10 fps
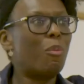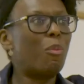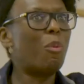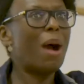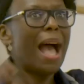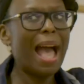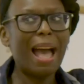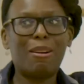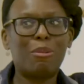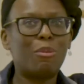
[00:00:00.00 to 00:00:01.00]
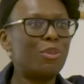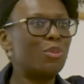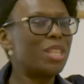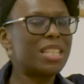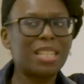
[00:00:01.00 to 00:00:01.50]
but I think one of the
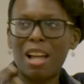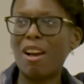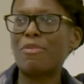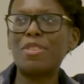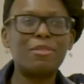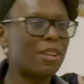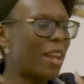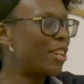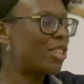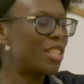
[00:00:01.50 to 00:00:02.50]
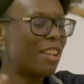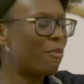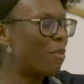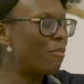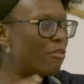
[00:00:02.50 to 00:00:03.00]
ones that um, I'd like to